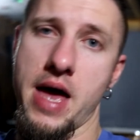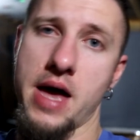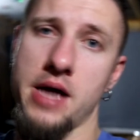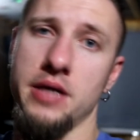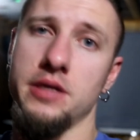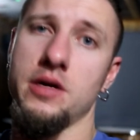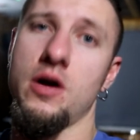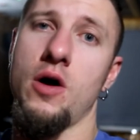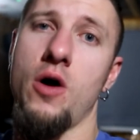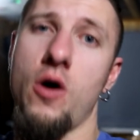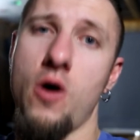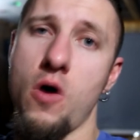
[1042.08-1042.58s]

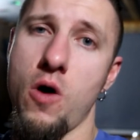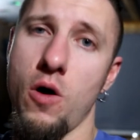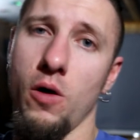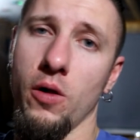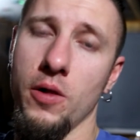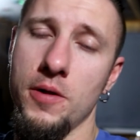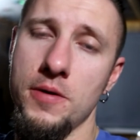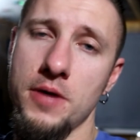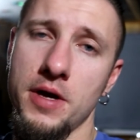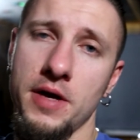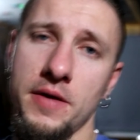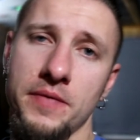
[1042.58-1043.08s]
at
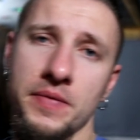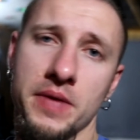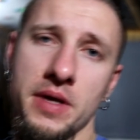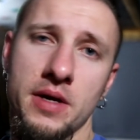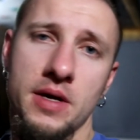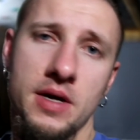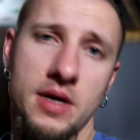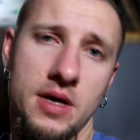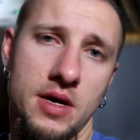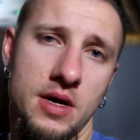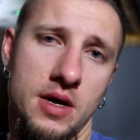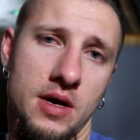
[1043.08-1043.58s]
all.
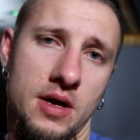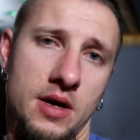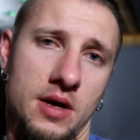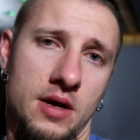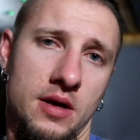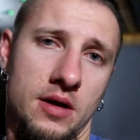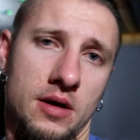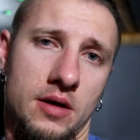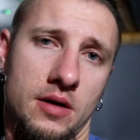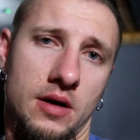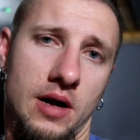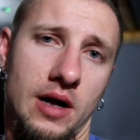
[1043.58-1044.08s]

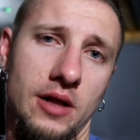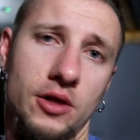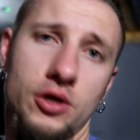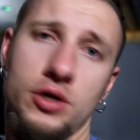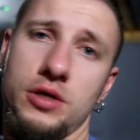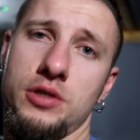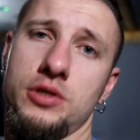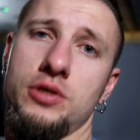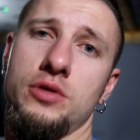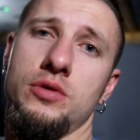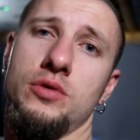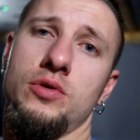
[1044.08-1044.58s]
I
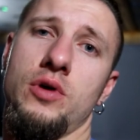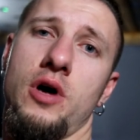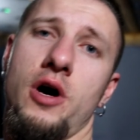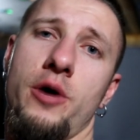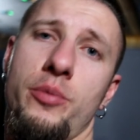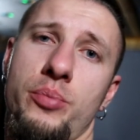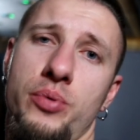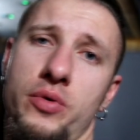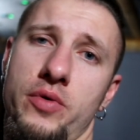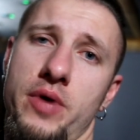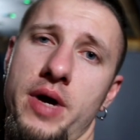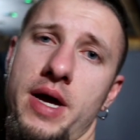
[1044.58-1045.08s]
learned to
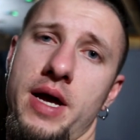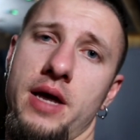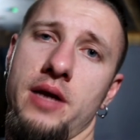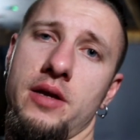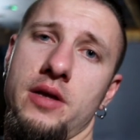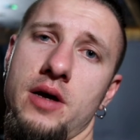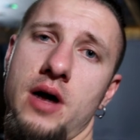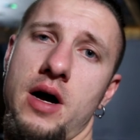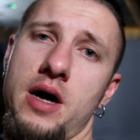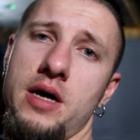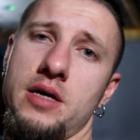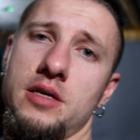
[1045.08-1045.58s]
operate
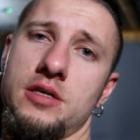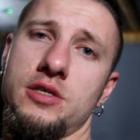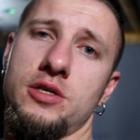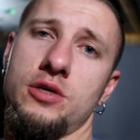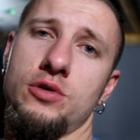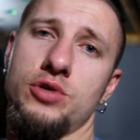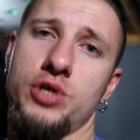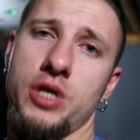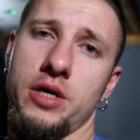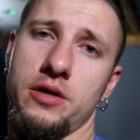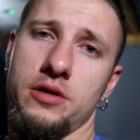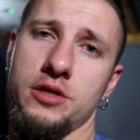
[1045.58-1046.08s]

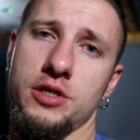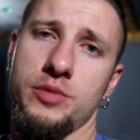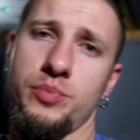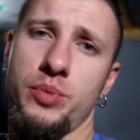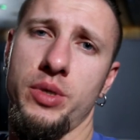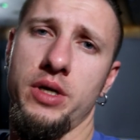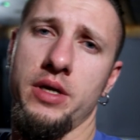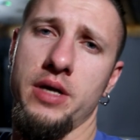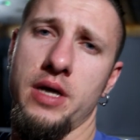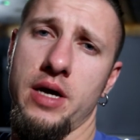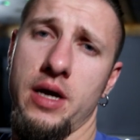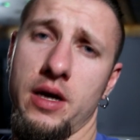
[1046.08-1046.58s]
ISO, shutter
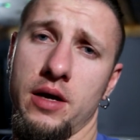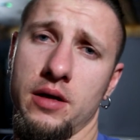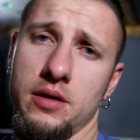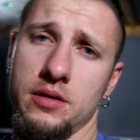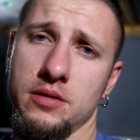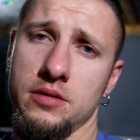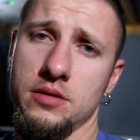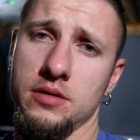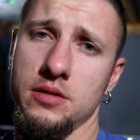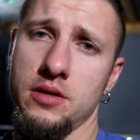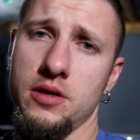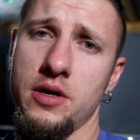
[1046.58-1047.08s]
speed
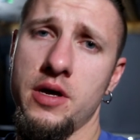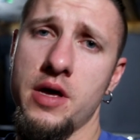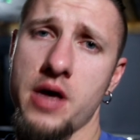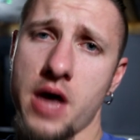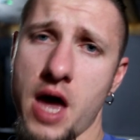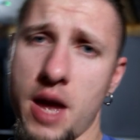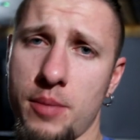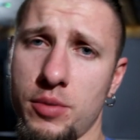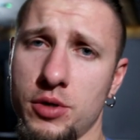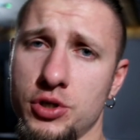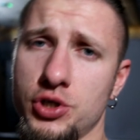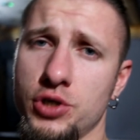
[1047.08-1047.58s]
and
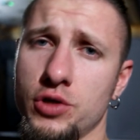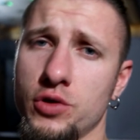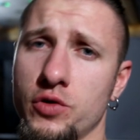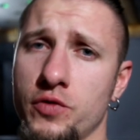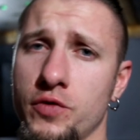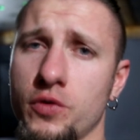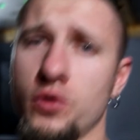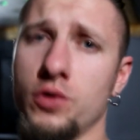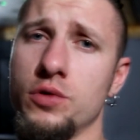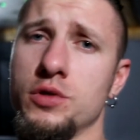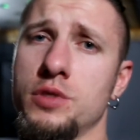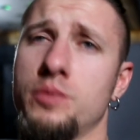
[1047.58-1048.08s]
aperture,
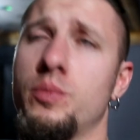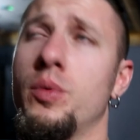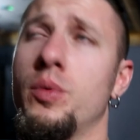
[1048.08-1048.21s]
of course,